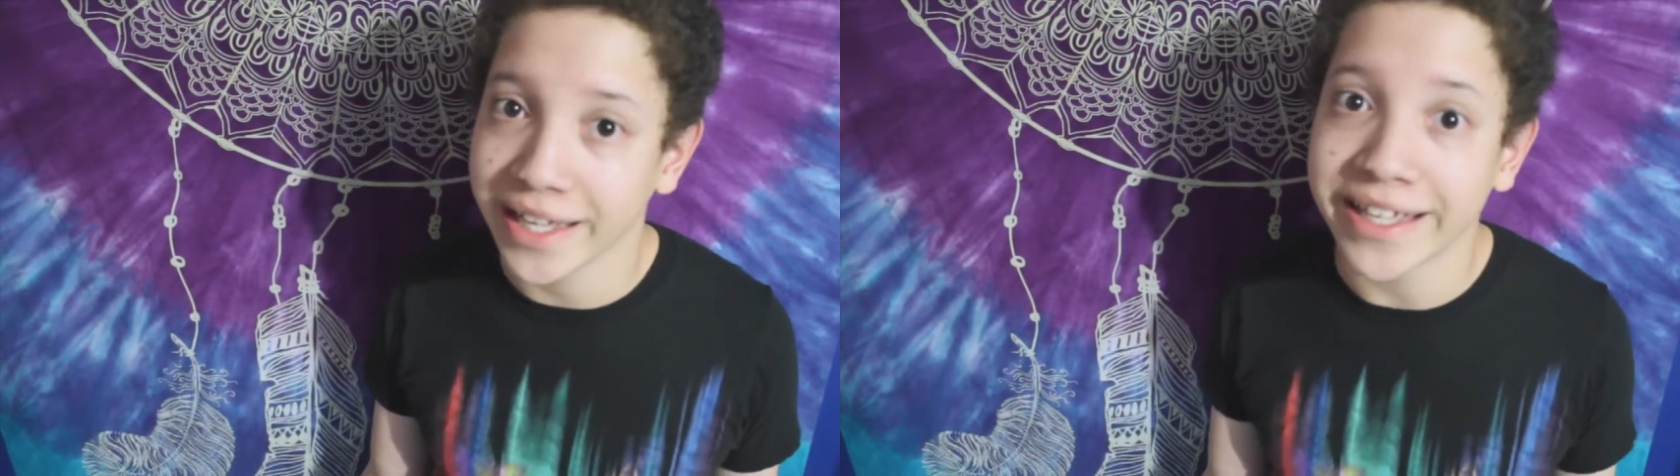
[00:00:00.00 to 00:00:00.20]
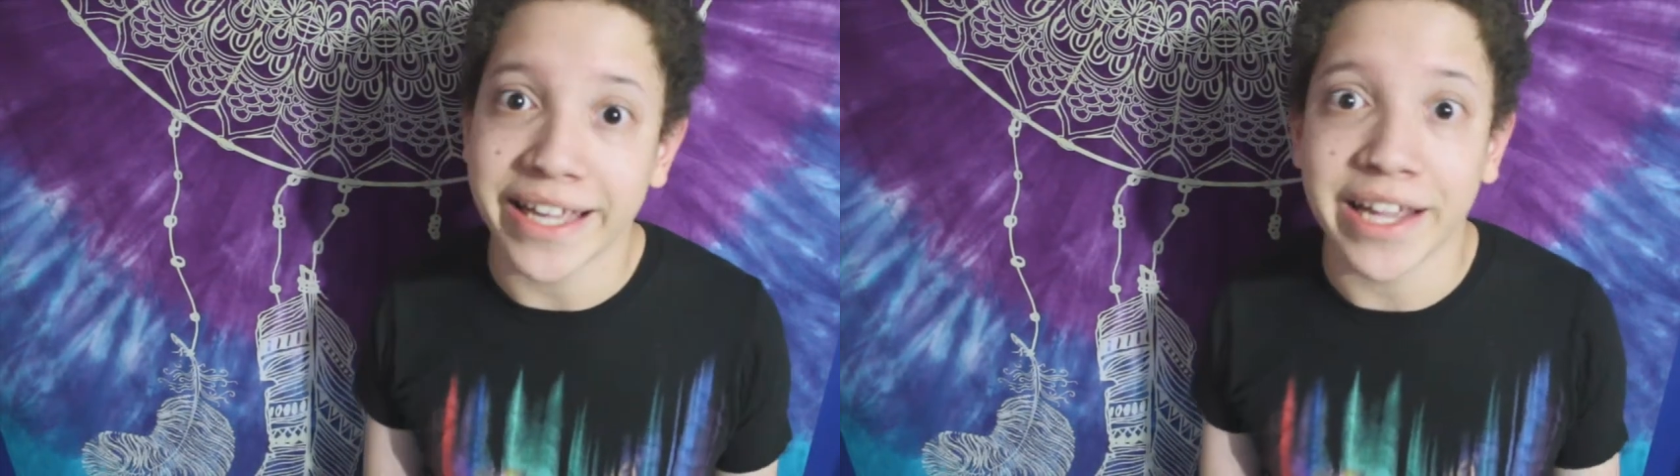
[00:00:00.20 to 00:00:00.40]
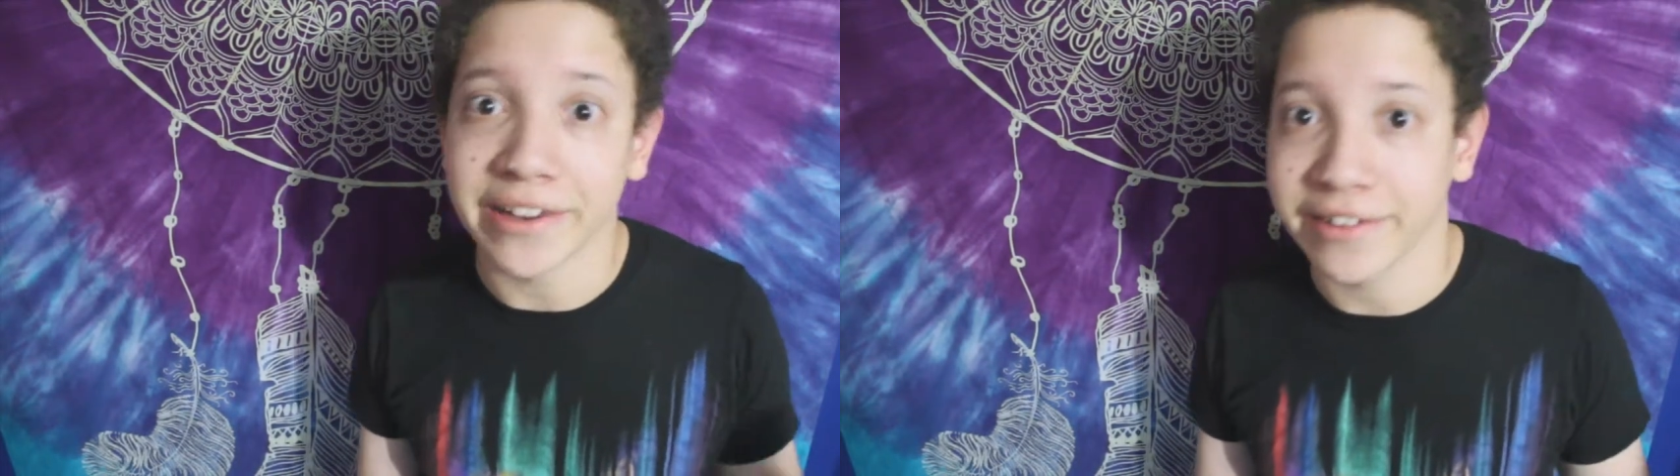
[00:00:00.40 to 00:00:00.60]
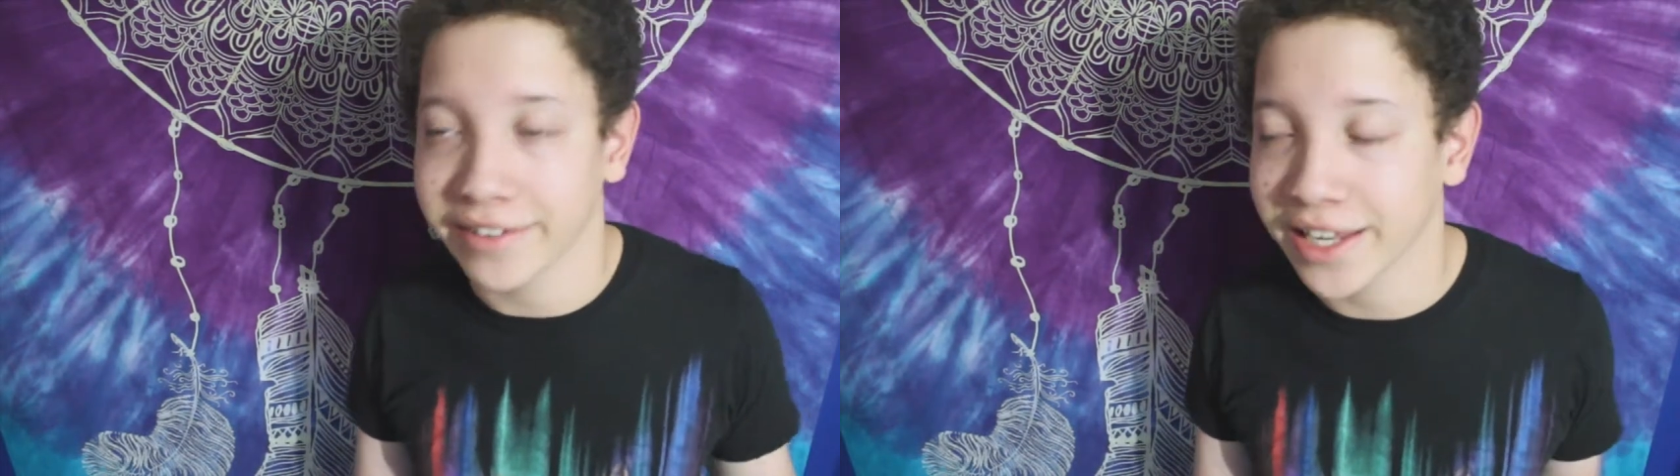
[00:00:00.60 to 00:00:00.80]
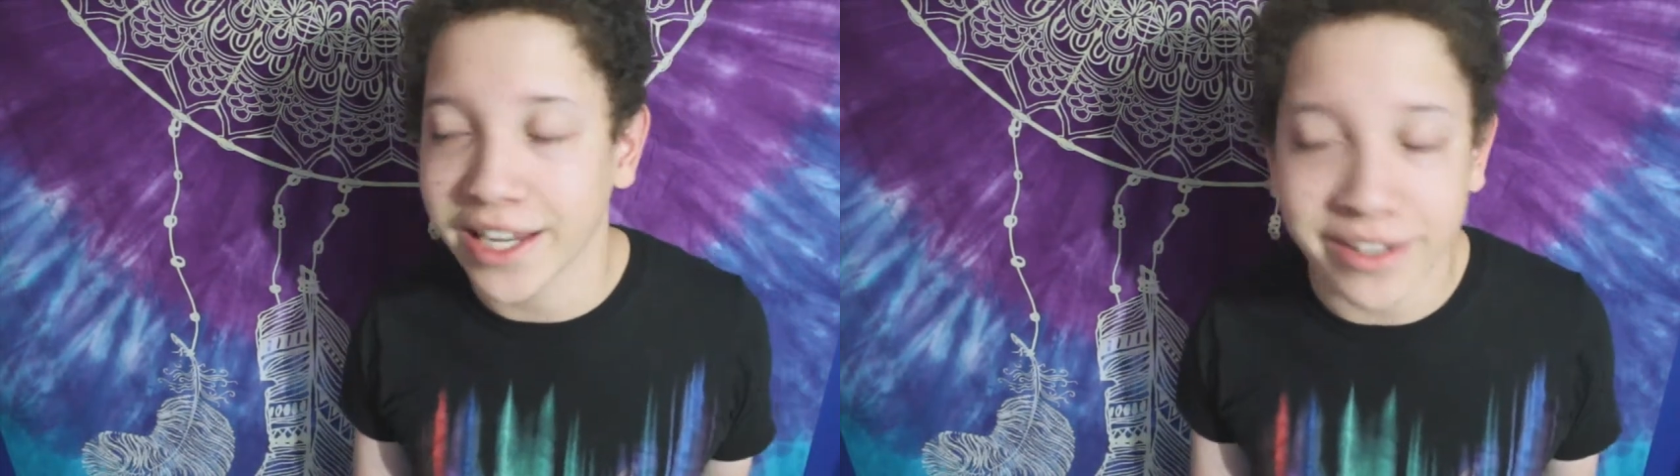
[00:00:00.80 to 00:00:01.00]

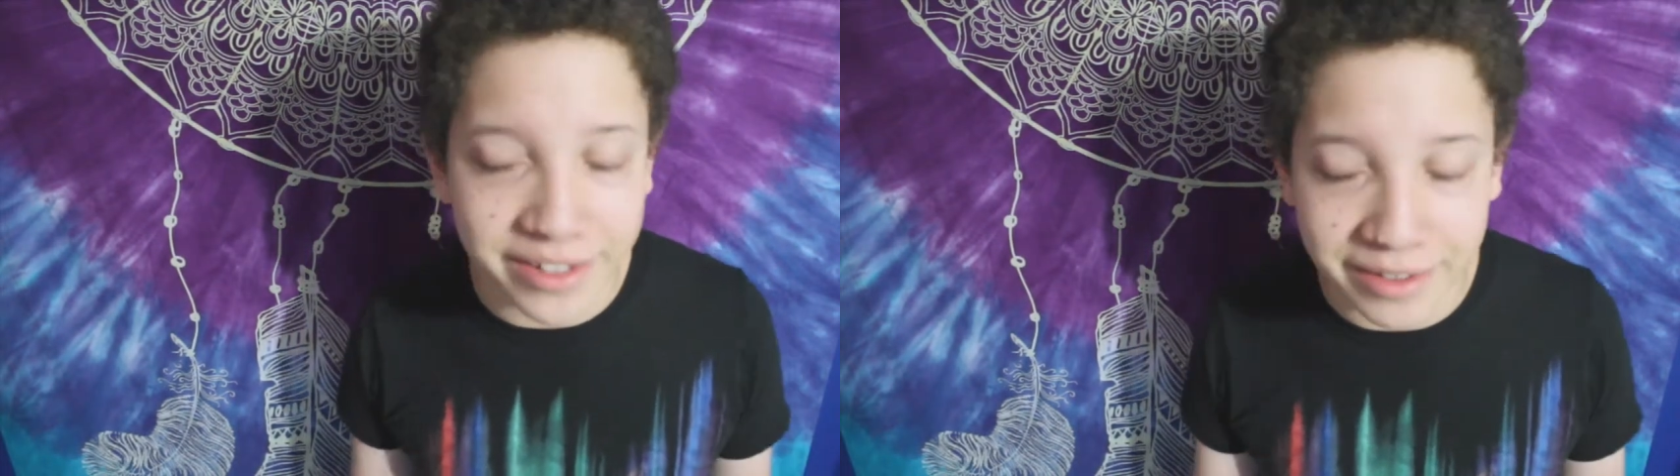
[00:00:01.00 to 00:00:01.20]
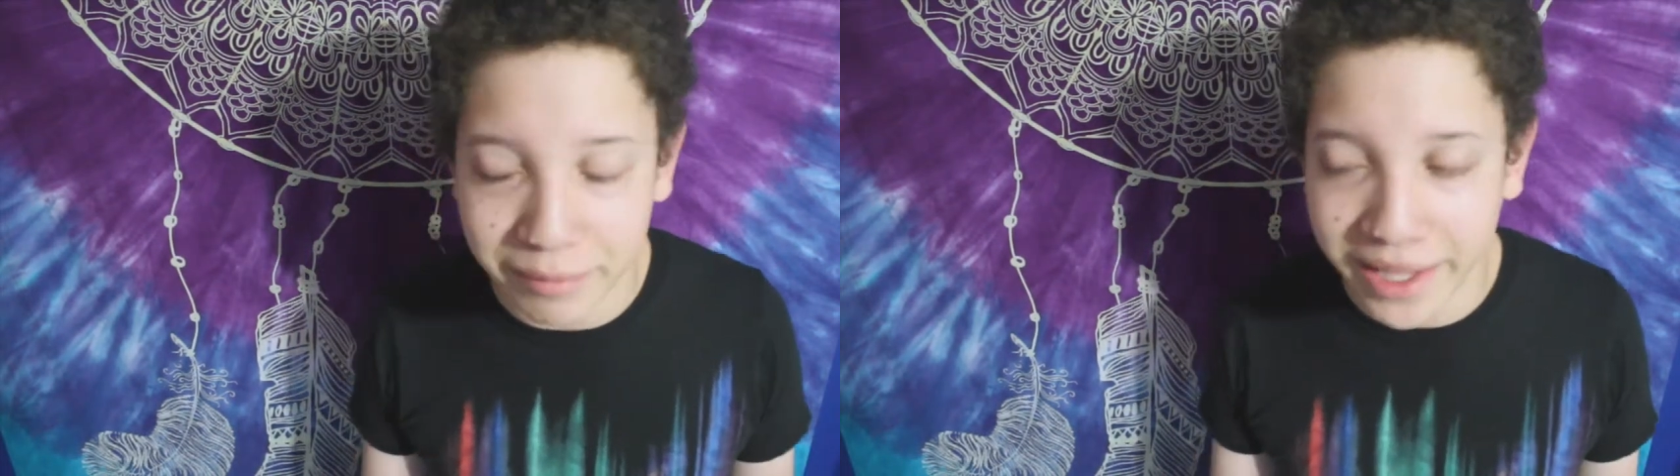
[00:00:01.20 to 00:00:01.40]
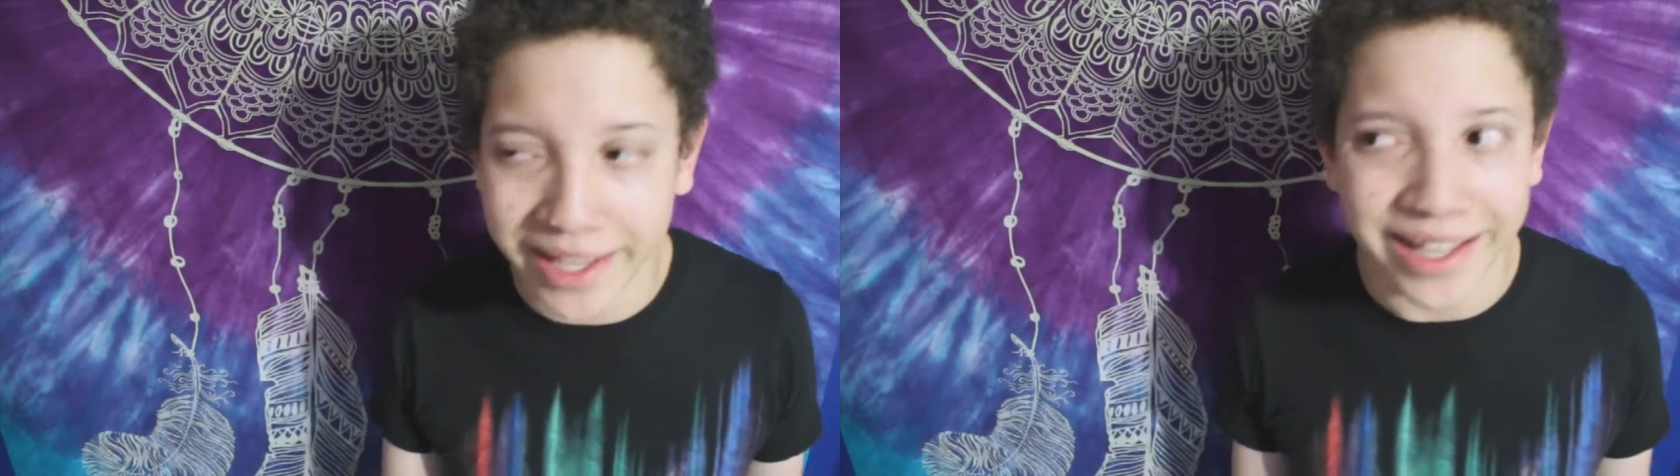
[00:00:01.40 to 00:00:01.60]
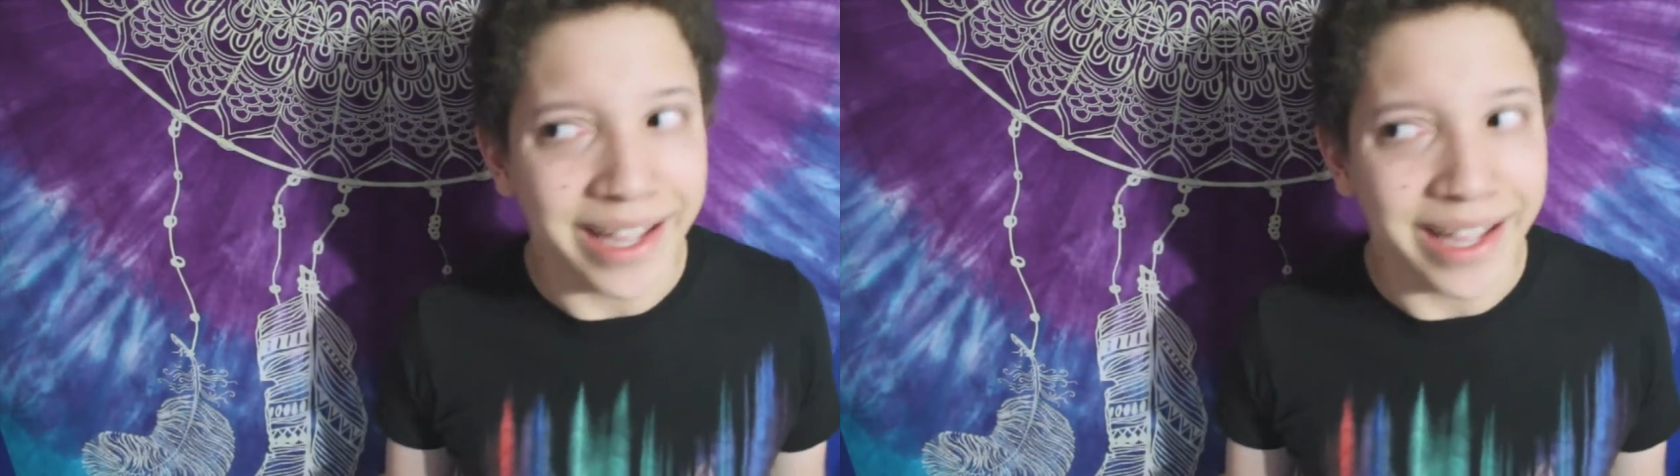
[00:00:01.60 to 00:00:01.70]
years, and I'm like,